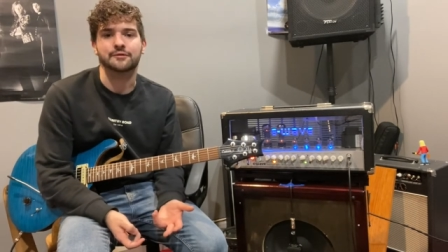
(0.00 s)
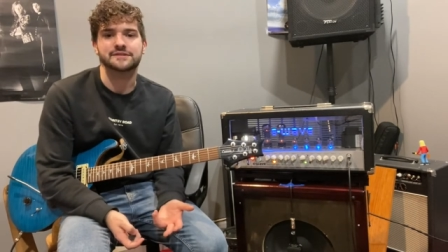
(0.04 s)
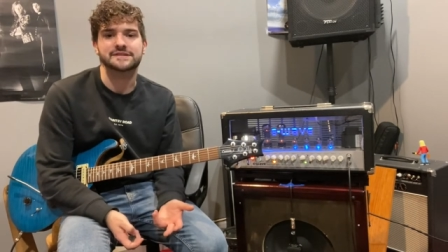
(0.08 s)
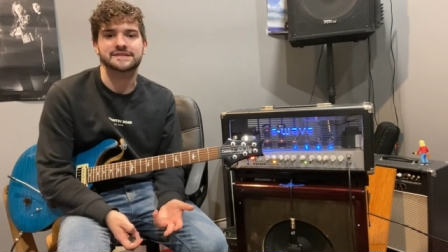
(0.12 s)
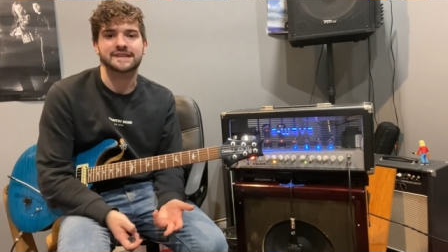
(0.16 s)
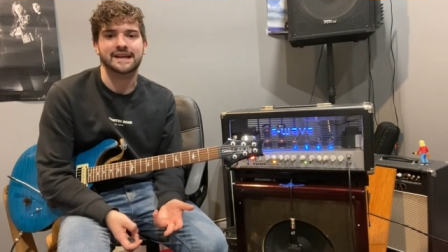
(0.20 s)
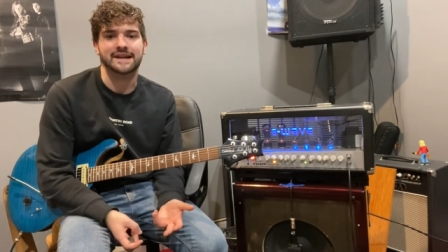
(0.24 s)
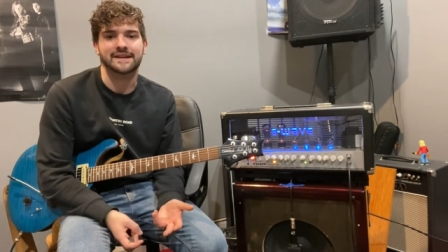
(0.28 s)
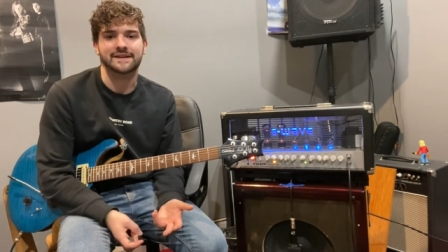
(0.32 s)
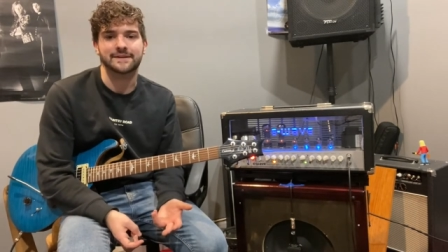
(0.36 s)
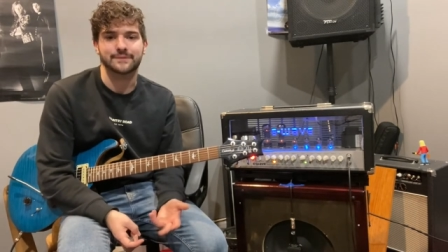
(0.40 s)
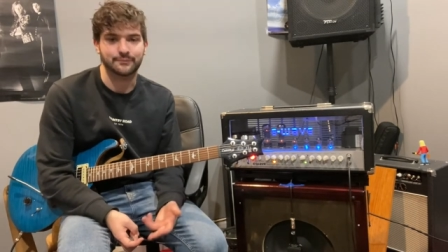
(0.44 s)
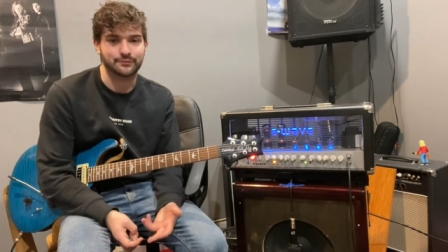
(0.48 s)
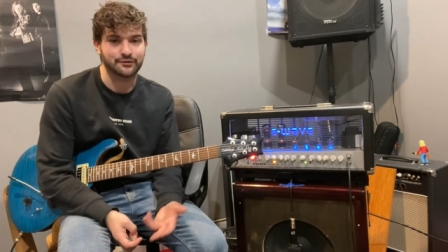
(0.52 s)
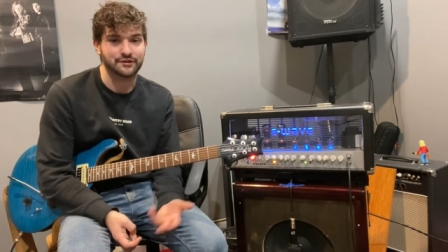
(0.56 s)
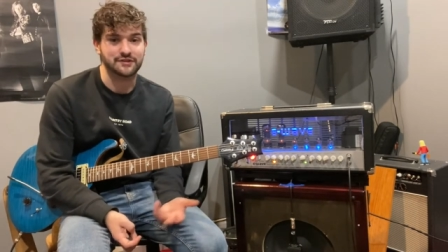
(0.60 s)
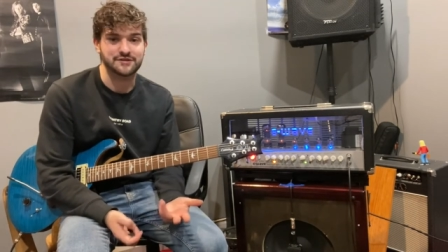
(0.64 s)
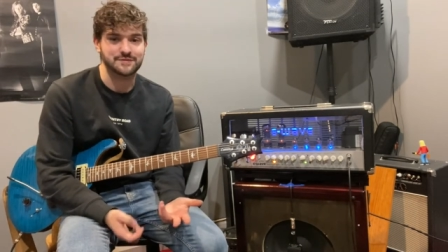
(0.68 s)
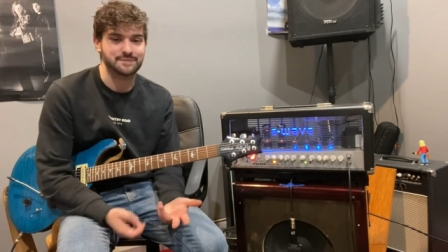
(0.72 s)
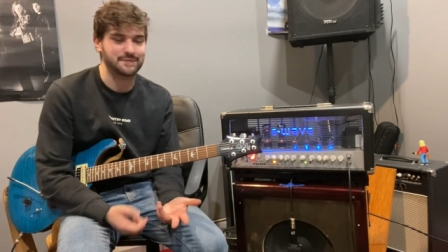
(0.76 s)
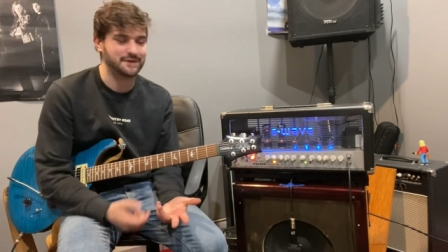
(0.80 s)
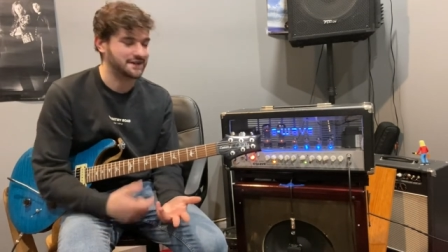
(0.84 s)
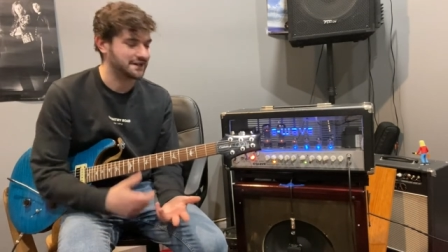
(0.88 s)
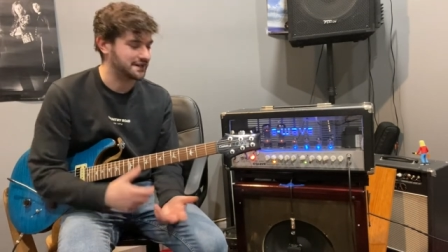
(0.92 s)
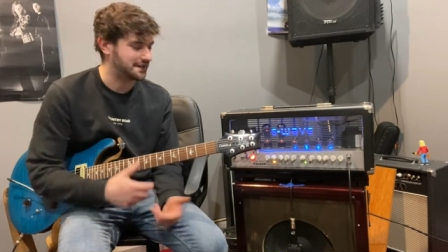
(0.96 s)
sounding
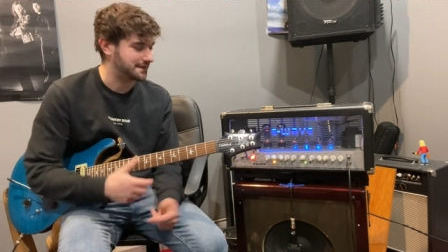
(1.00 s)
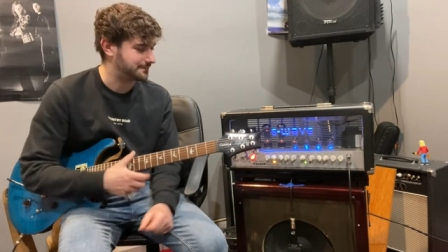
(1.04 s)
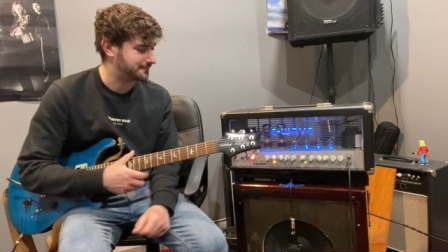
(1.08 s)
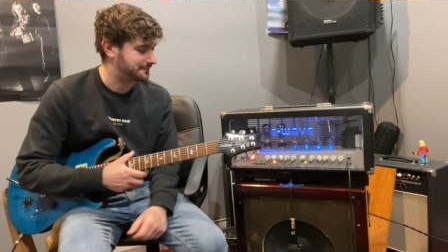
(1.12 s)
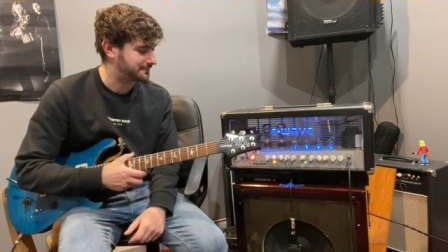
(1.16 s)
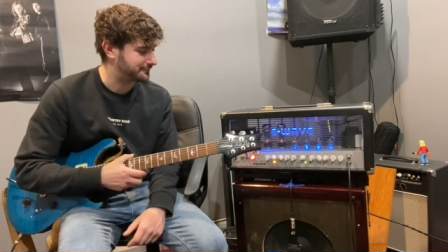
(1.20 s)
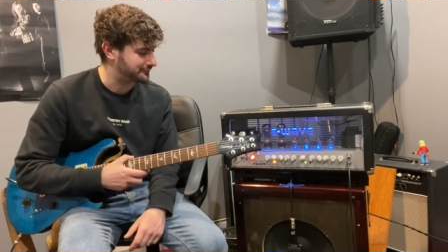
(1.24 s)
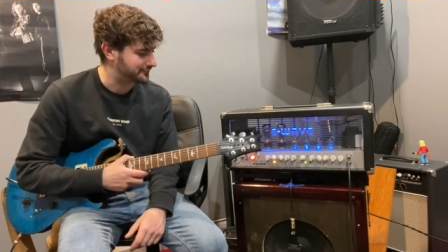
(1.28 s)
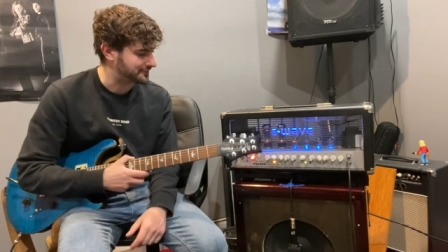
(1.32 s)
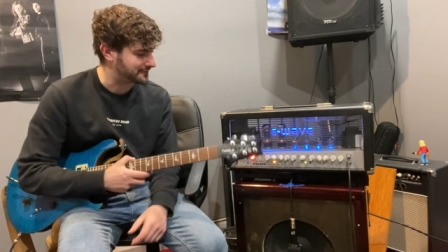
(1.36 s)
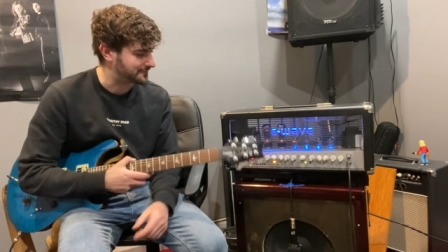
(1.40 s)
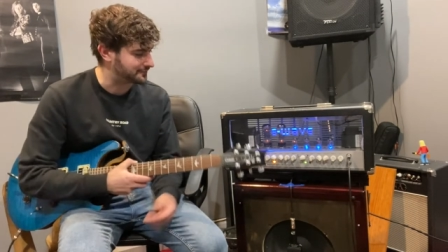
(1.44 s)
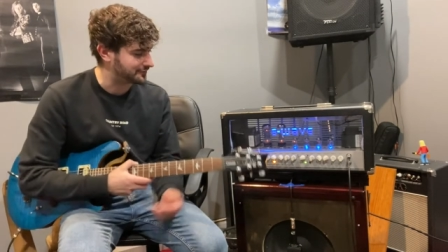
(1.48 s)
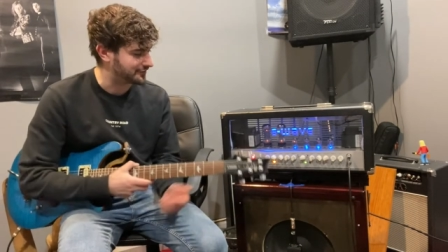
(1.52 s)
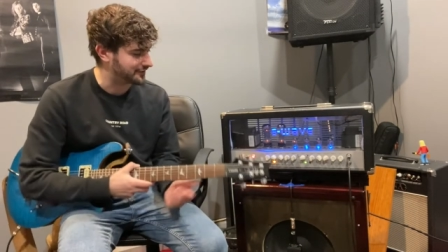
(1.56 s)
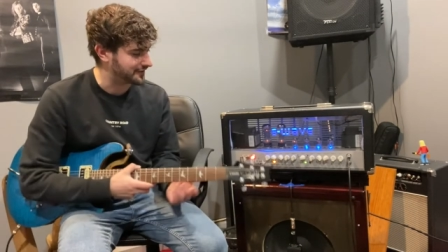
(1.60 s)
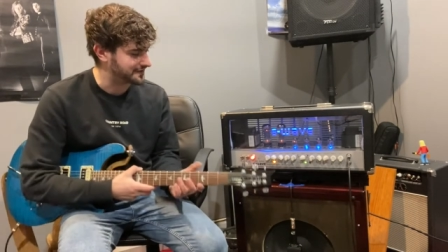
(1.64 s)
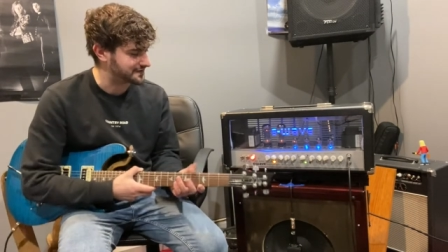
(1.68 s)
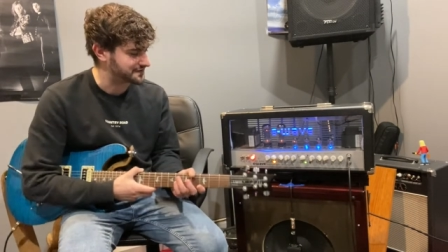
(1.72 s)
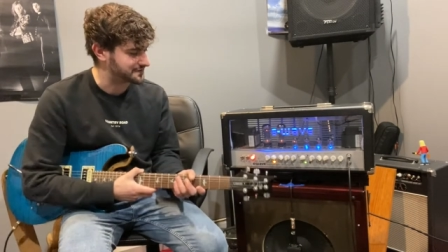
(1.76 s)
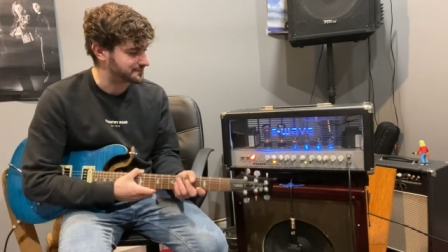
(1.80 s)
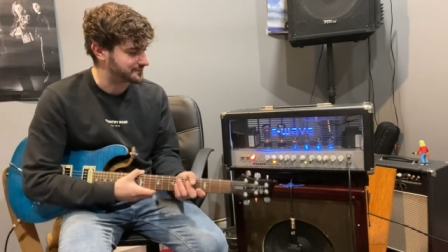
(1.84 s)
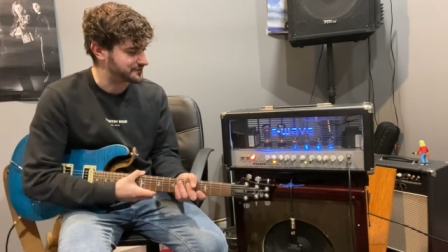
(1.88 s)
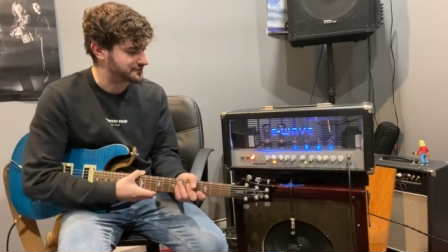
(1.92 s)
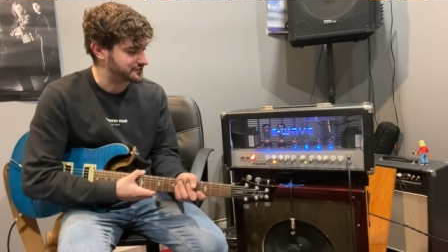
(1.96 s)
bridge pickup with the bright
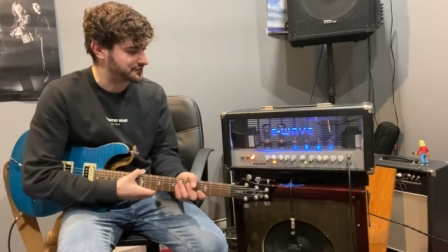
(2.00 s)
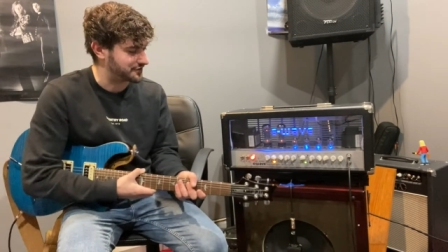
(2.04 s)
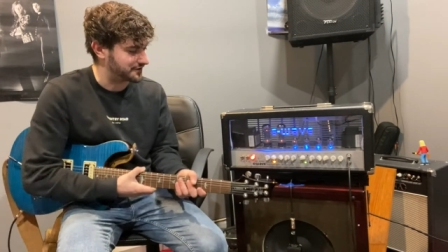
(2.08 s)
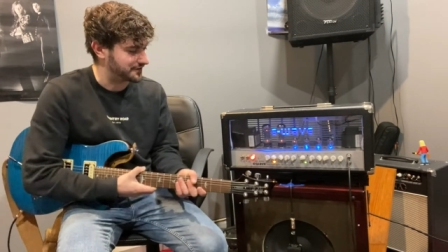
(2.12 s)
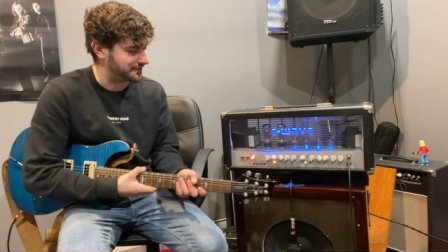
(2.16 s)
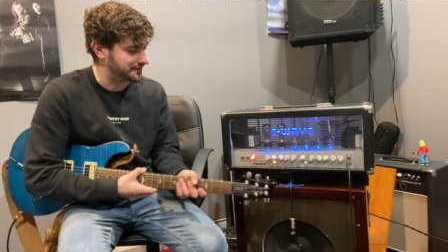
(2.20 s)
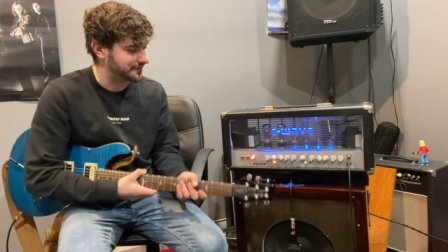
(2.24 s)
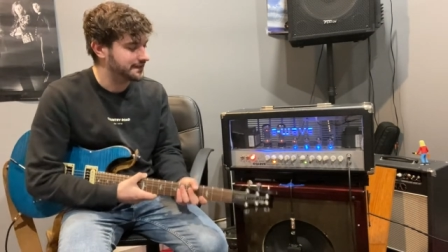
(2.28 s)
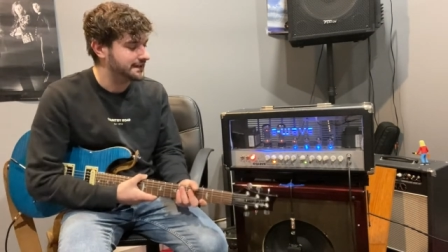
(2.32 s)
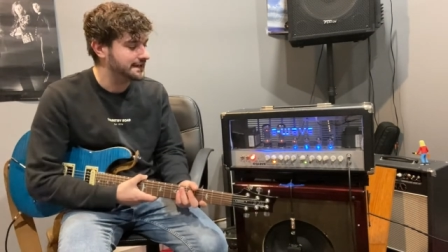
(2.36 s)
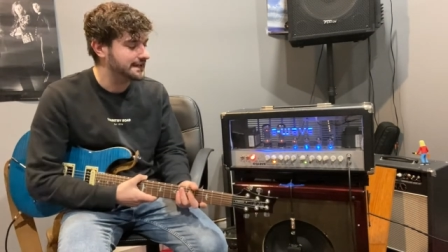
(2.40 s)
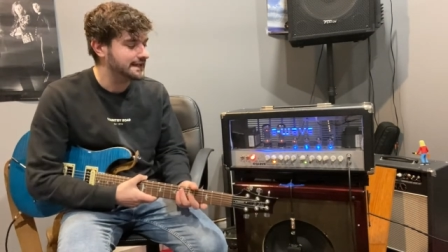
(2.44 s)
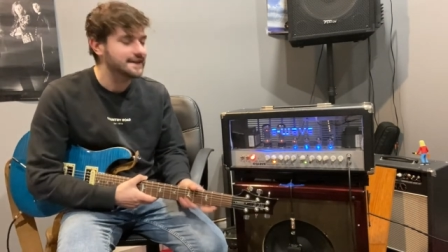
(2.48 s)
switch on.